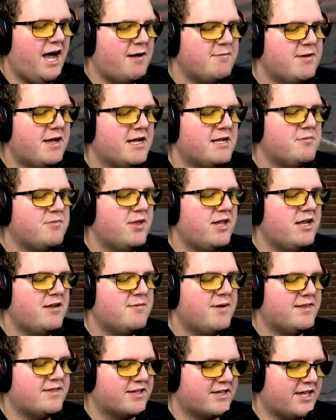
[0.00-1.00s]
I'm not complaining
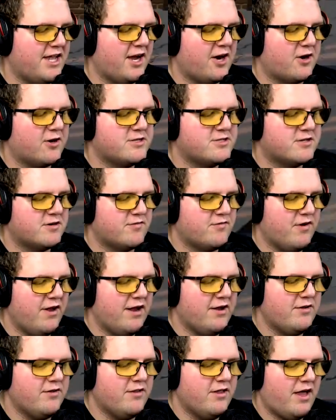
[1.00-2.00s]
about the character of
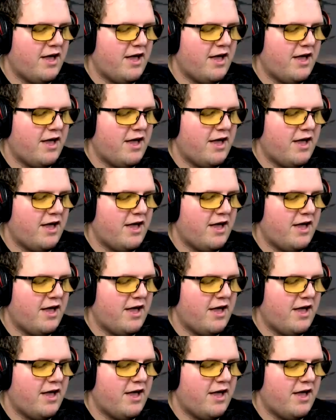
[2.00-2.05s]
Randall.